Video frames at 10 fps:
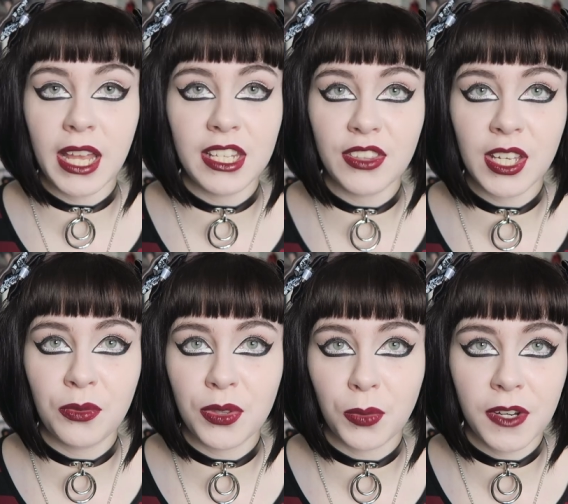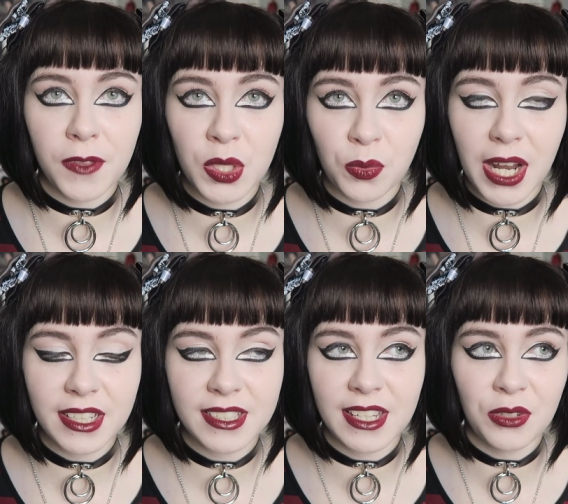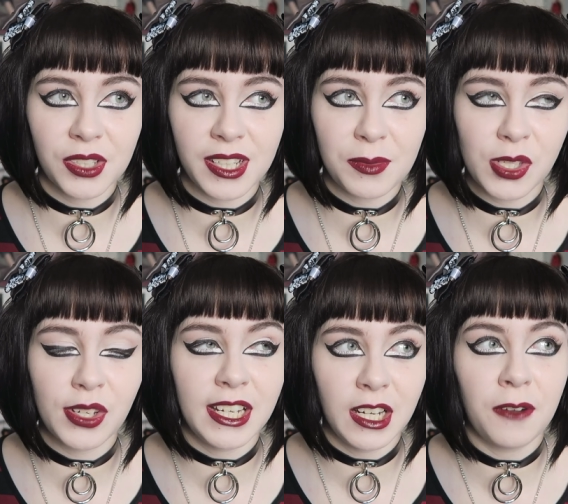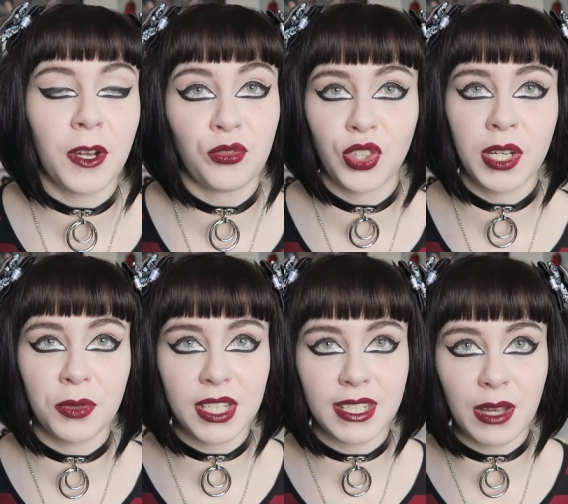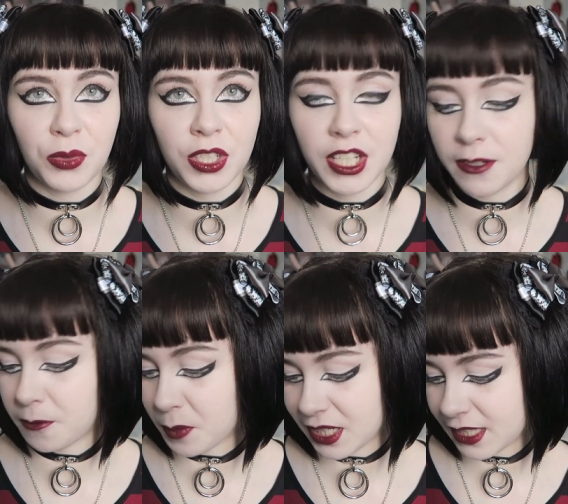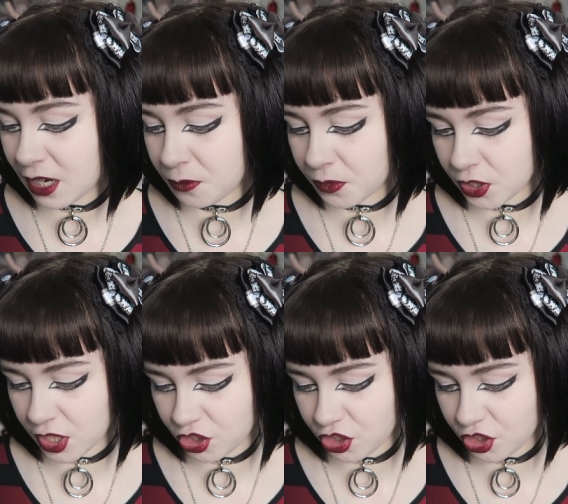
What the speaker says: Anything with one of those wax seals I absolutely love. I really want to get one done for myself because I